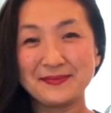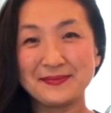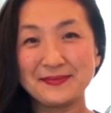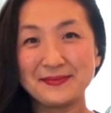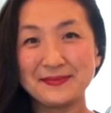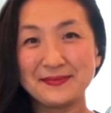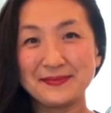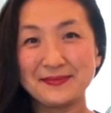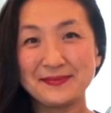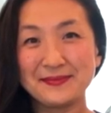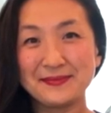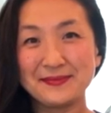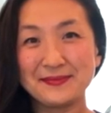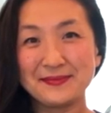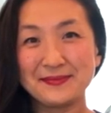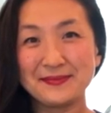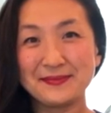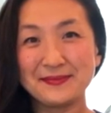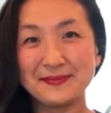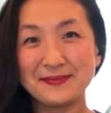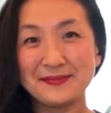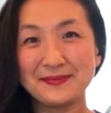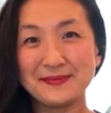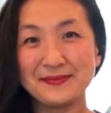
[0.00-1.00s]

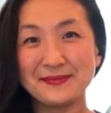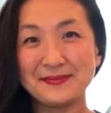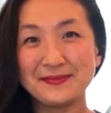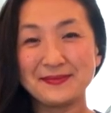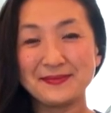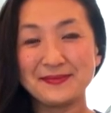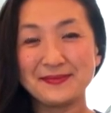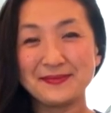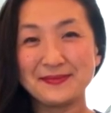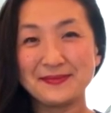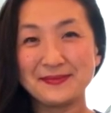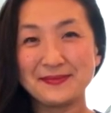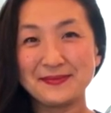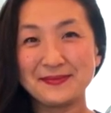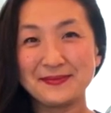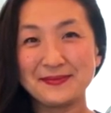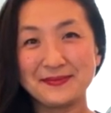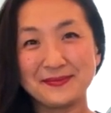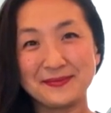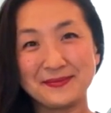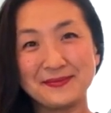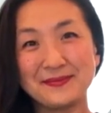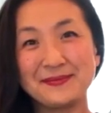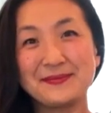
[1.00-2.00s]

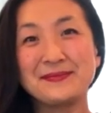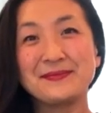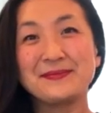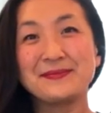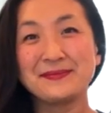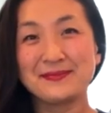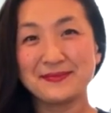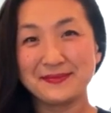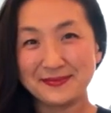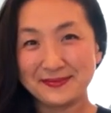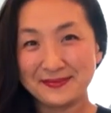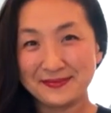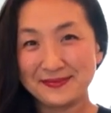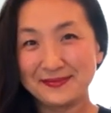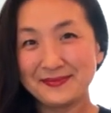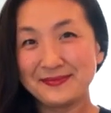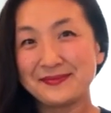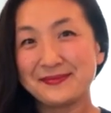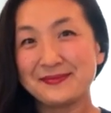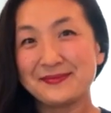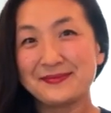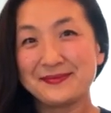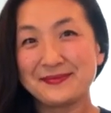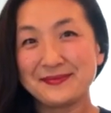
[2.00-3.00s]

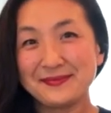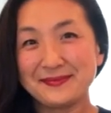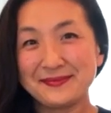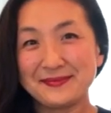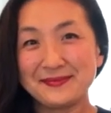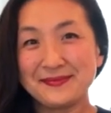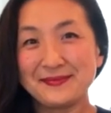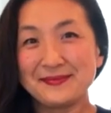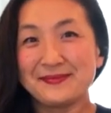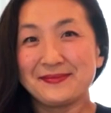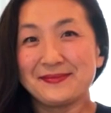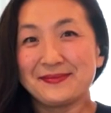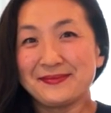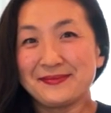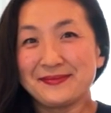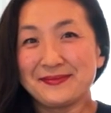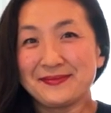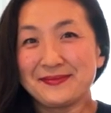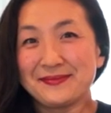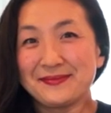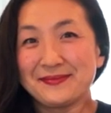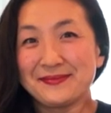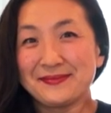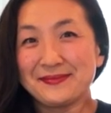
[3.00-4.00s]

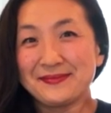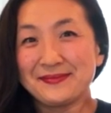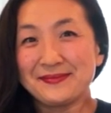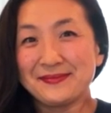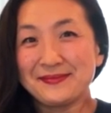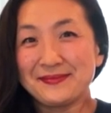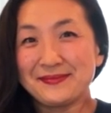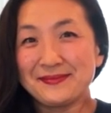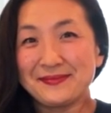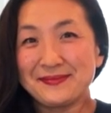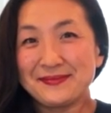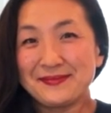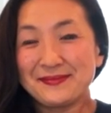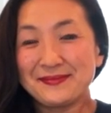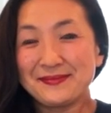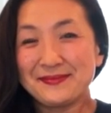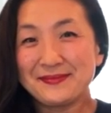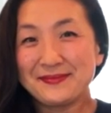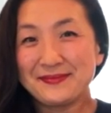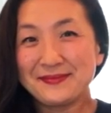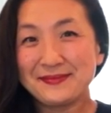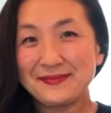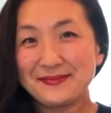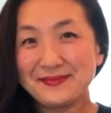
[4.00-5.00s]

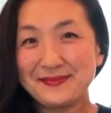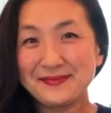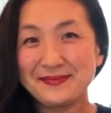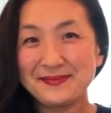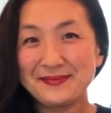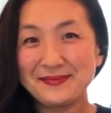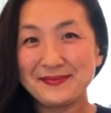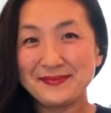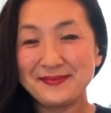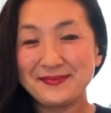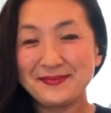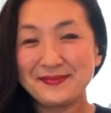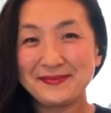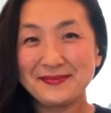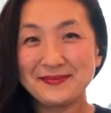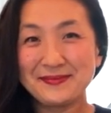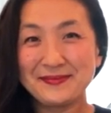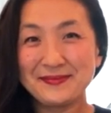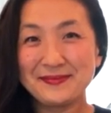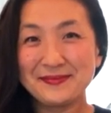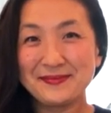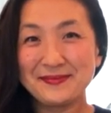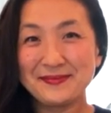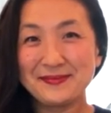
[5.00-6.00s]

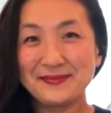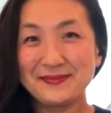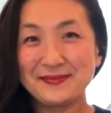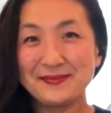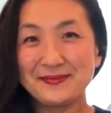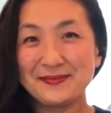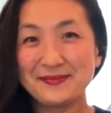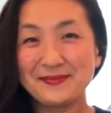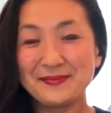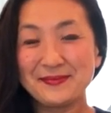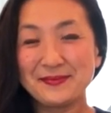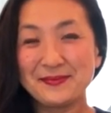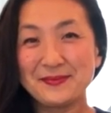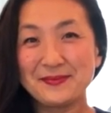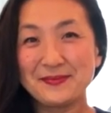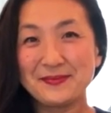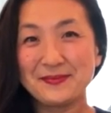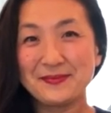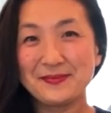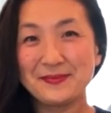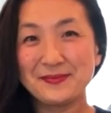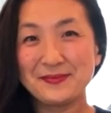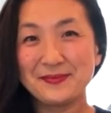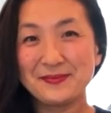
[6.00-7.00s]

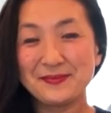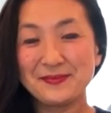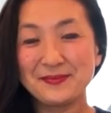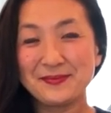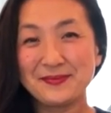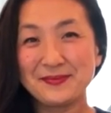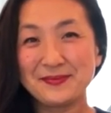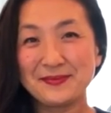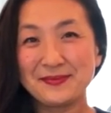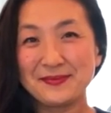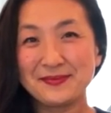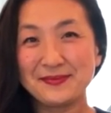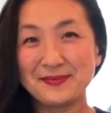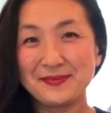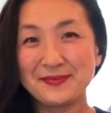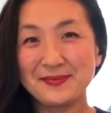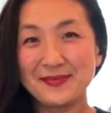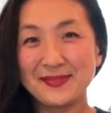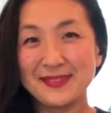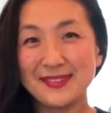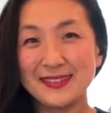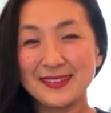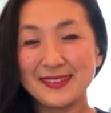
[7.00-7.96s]
This person isn't speaking.